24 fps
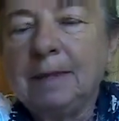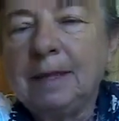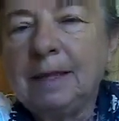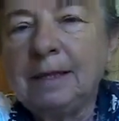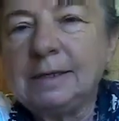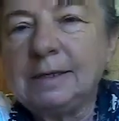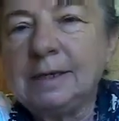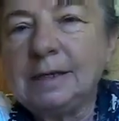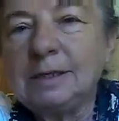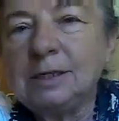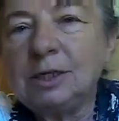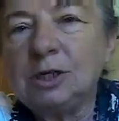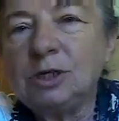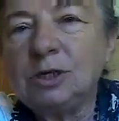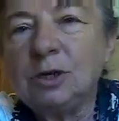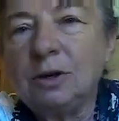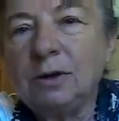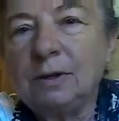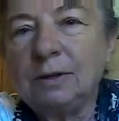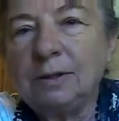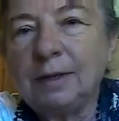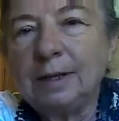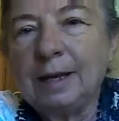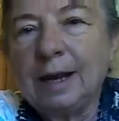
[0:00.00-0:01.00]
It's a
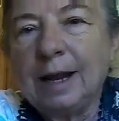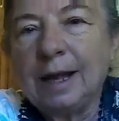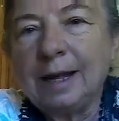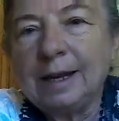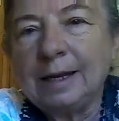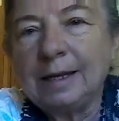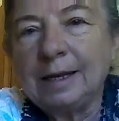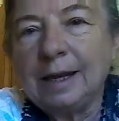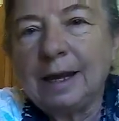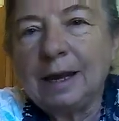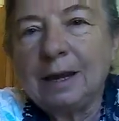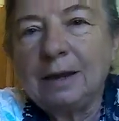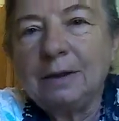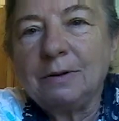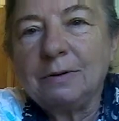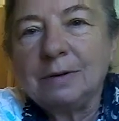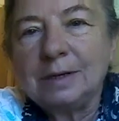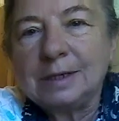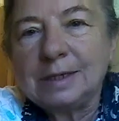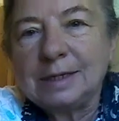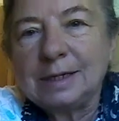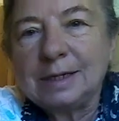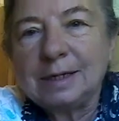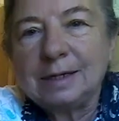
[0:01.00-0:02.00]
jar that I
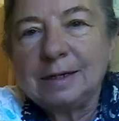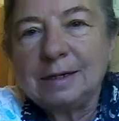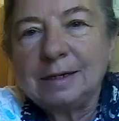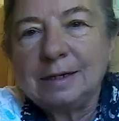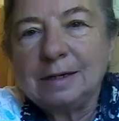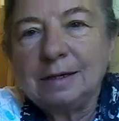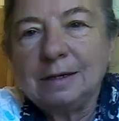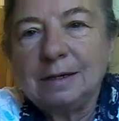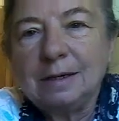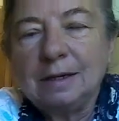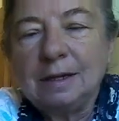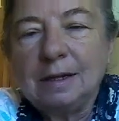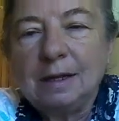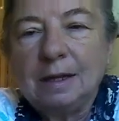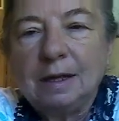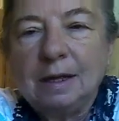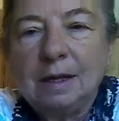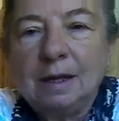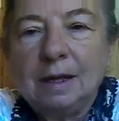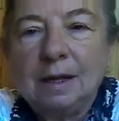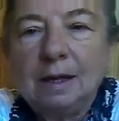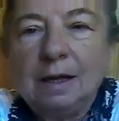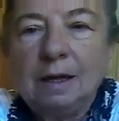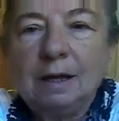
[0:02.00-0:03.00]
inherited.
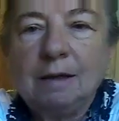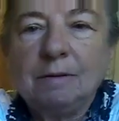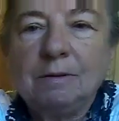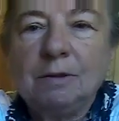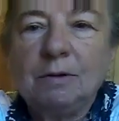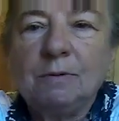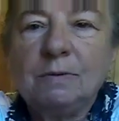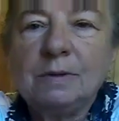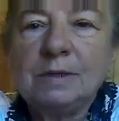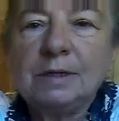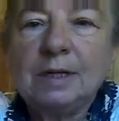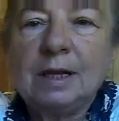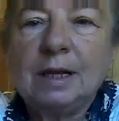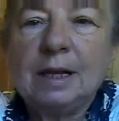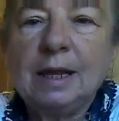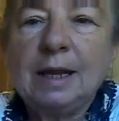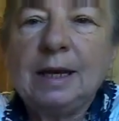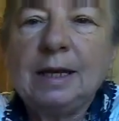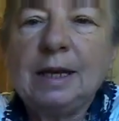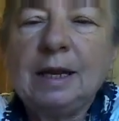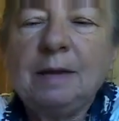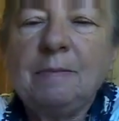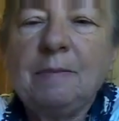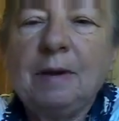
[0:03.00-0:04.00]
There was a
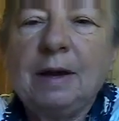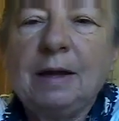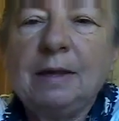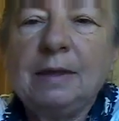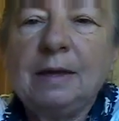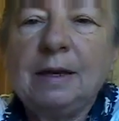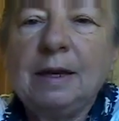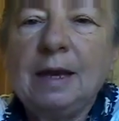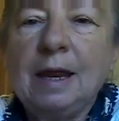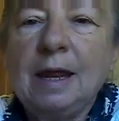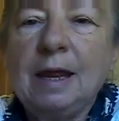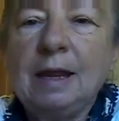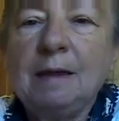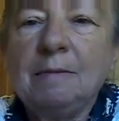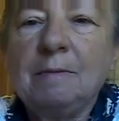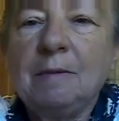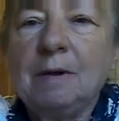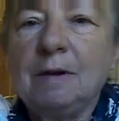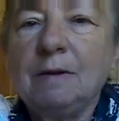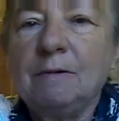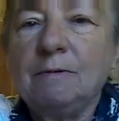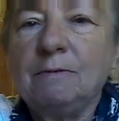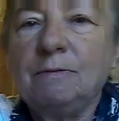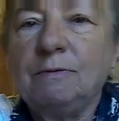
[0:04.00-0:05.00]
lady by the name
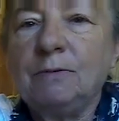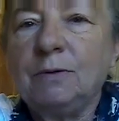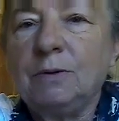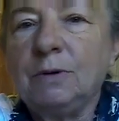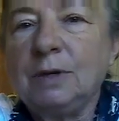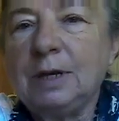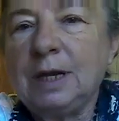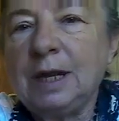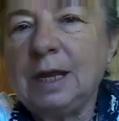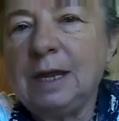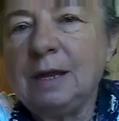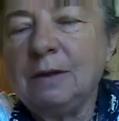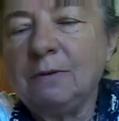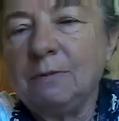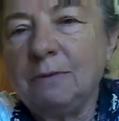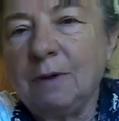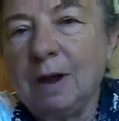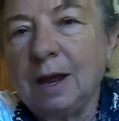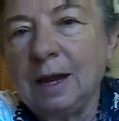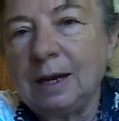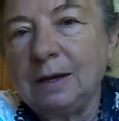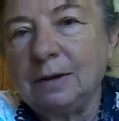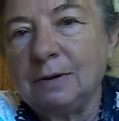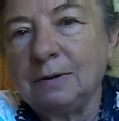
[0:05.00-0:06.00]
of Vernie
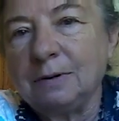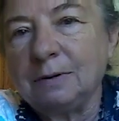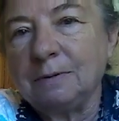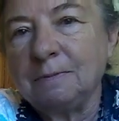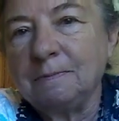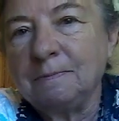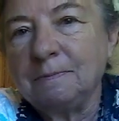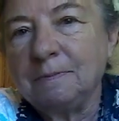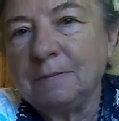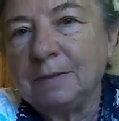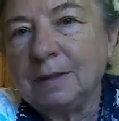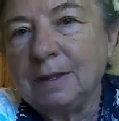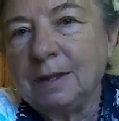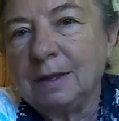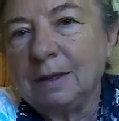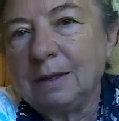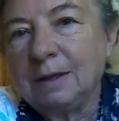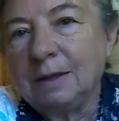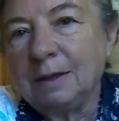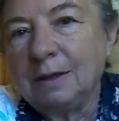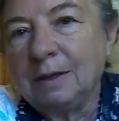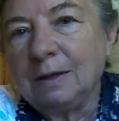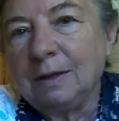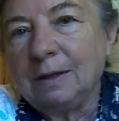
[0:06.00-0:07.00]
Reiner,
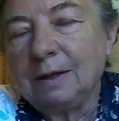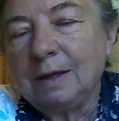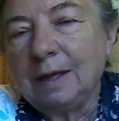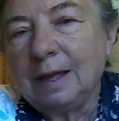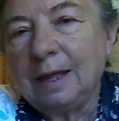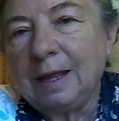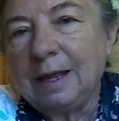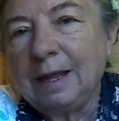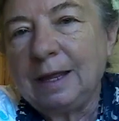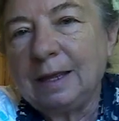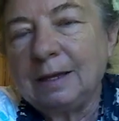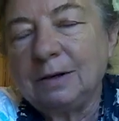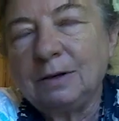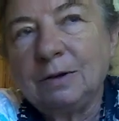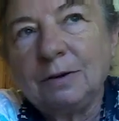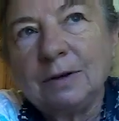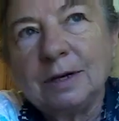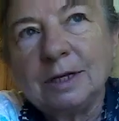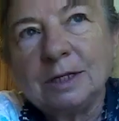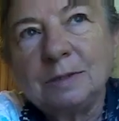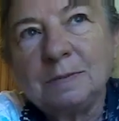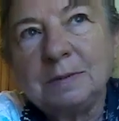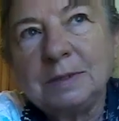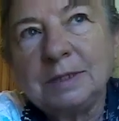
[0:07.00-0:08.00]
and her
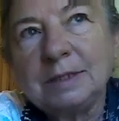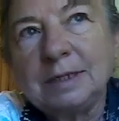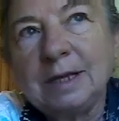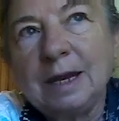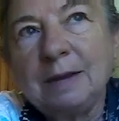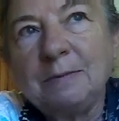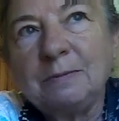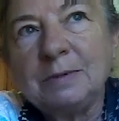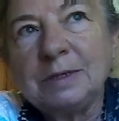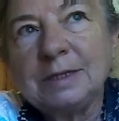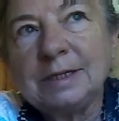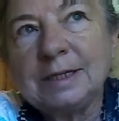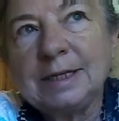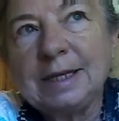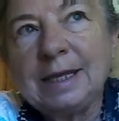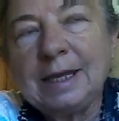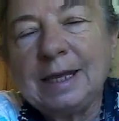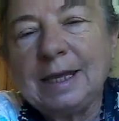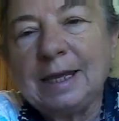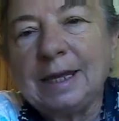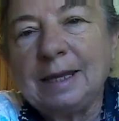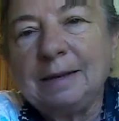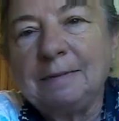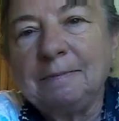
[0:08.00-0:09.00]
husband's name was
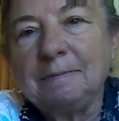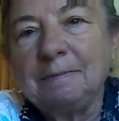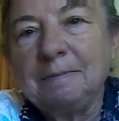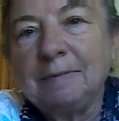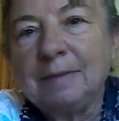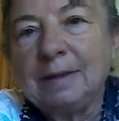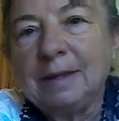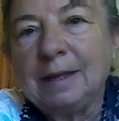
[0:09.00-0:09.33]
Ken.